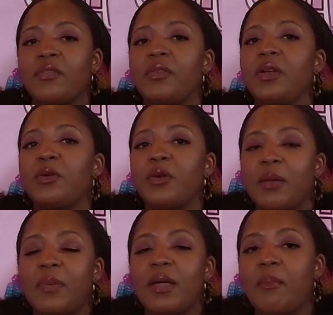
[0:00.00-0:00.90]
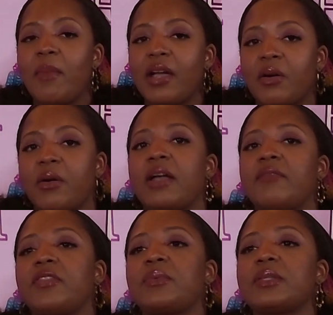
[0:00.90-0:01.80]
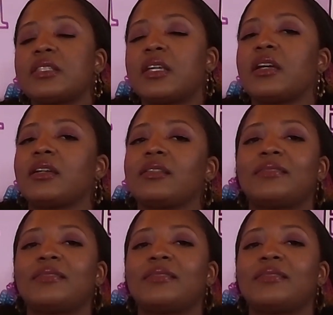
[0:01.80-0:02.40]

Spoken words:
you can be a micro influencer.